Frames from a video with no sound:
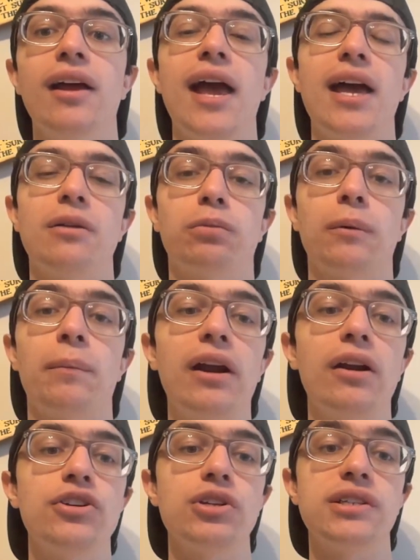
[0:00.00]
and
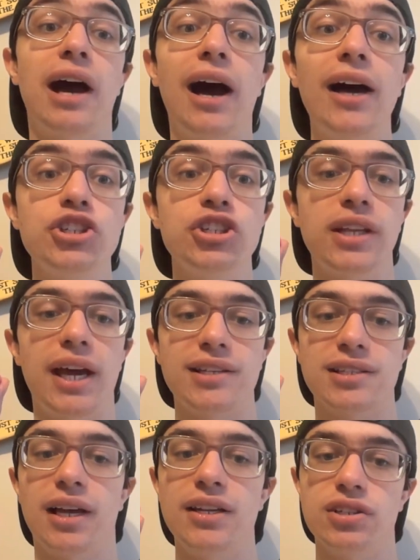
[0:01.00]
prepare to dodge that
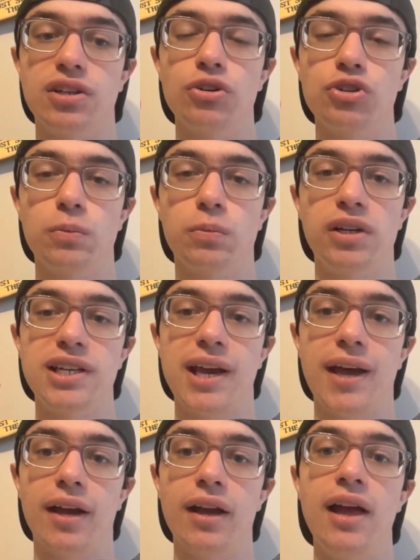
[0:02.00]
slot 0 super
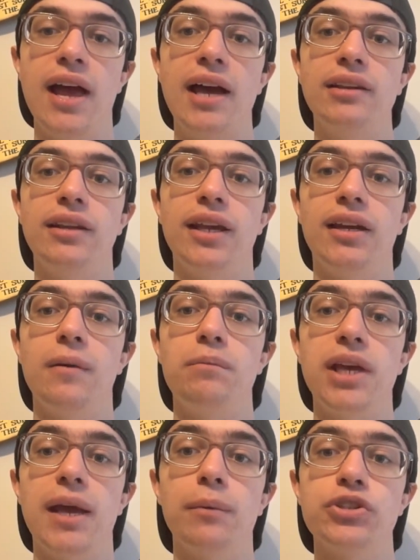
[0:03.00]
attack, and then
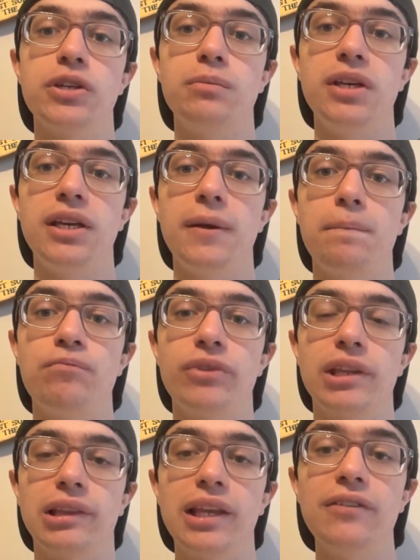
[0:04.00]
be able to
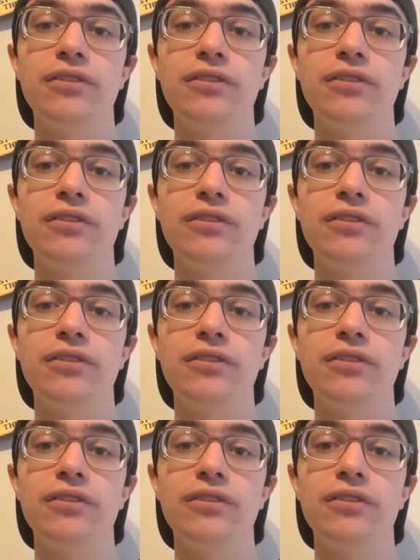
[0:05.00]
live